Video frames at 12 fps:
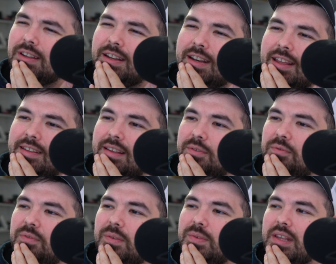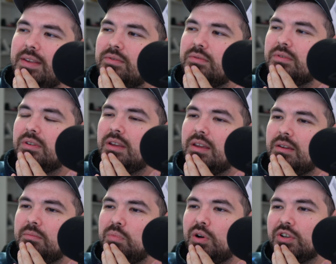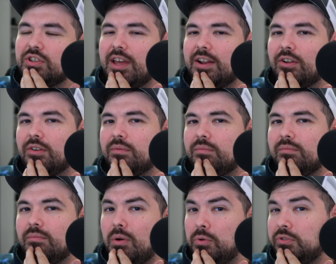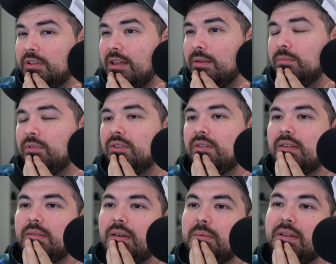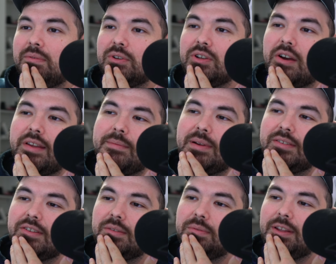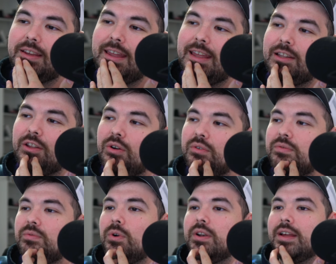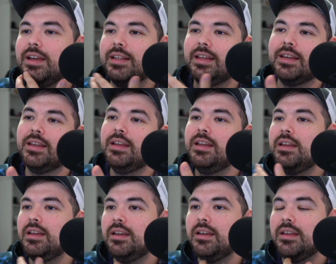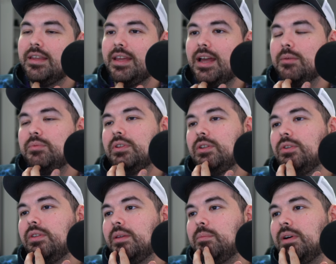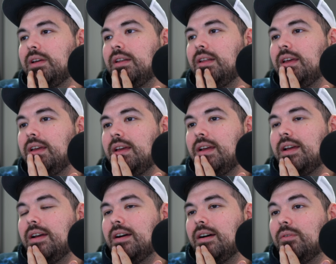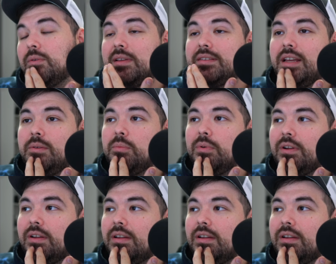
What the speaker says: Can an A750 even push that on most games? I mean, if we're talking about stuff like Halo and Fortnite, like, yeah, absolutely. But what about Cyberpunk?